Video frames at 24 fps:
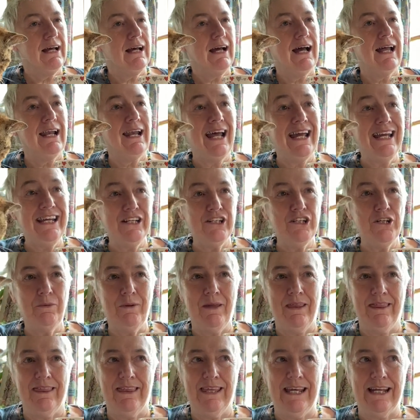I like
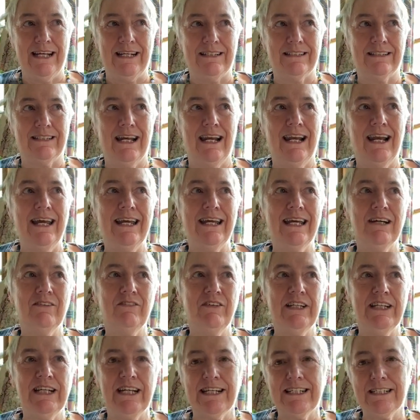doing things. I like
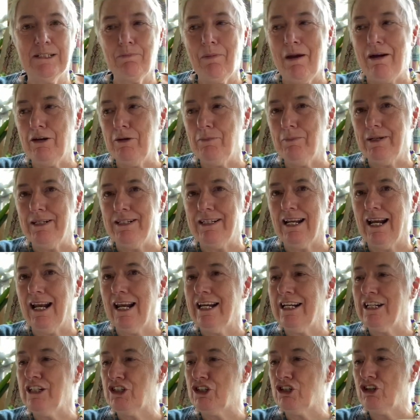having an experiment. I
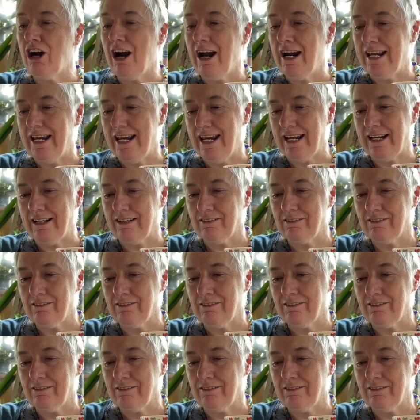like trying